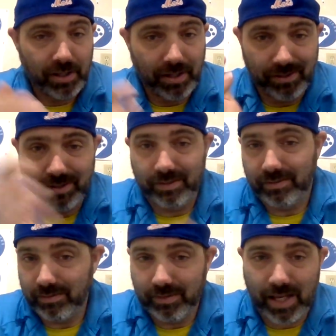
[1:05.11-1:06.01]
And then
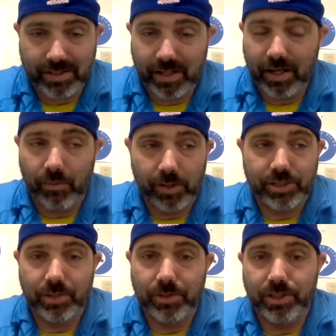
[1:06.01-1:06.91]
last night I watched
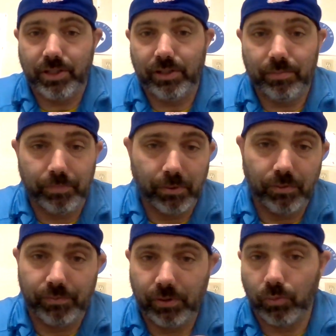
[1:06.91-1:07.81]
Jimmy G
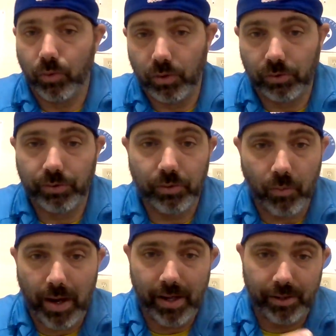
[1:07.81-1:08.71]
prove to the world
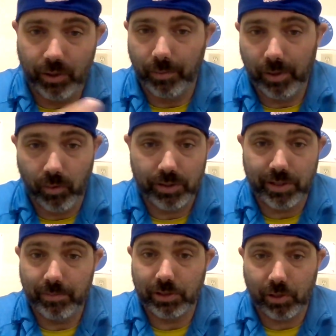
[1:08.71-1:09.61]
why nobody wants
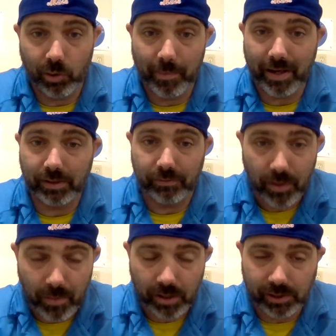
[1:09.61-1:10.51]
him as the quarterback of their
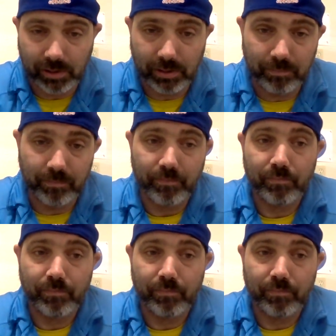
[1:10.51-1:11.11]
football team.